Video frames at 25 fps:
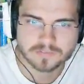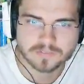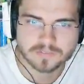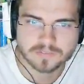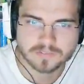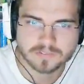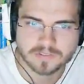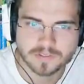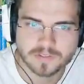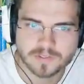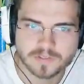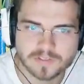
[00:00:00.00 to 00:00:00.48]

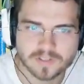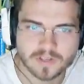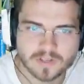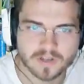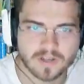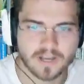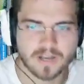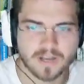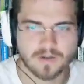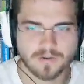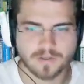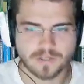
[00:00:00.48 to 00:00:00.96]
You saw
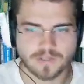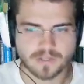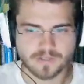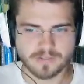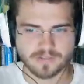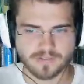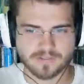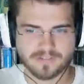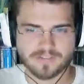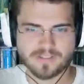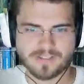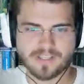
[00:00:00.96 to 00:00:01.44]
how
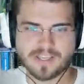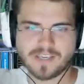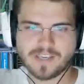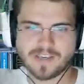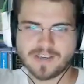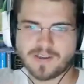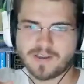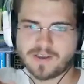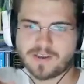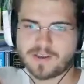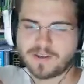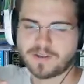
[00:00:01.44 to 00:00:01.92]

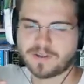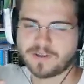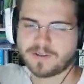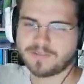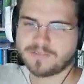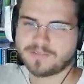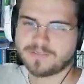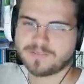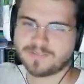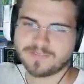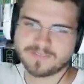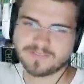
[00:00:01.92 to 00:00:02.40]
he
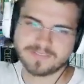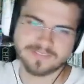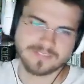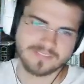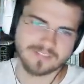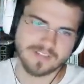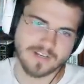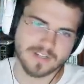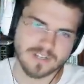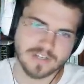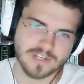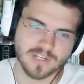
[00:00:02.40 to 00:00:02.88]

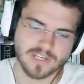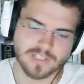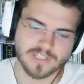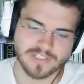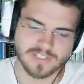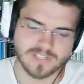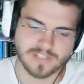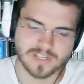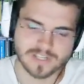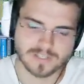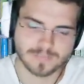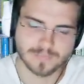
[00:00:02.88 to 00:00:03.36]

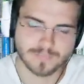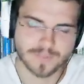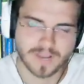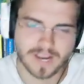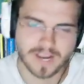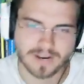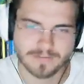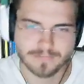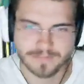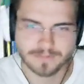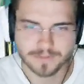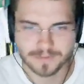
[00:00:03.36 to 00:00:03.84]
adjusted his
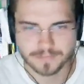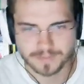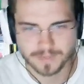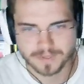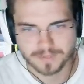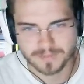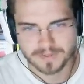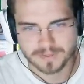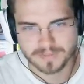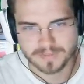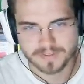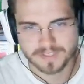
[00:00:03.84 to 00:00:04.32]
back foot,
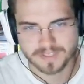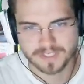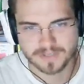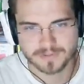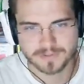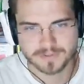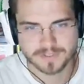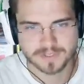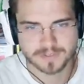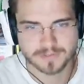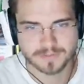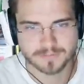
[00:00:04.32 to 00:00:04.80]
made me think he
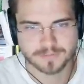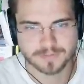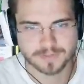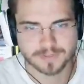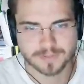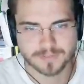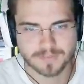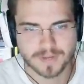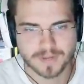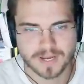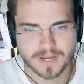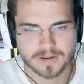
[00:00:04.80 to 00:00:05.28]
was gonna
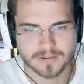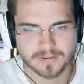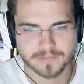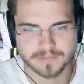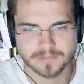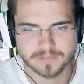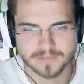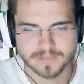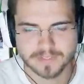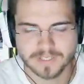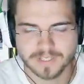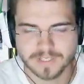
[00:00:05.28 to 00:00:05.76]
flip out.
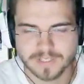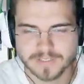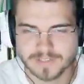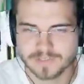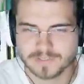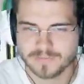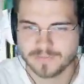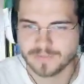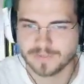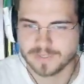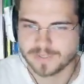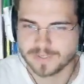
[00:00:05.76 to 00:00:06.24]
Then he
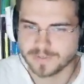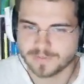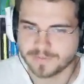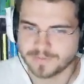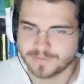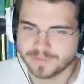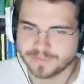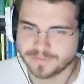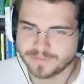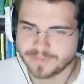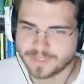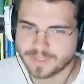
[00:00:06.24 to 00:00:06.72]
just went to a
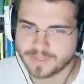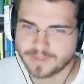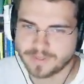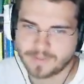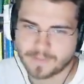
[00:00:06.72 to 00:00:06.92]
50.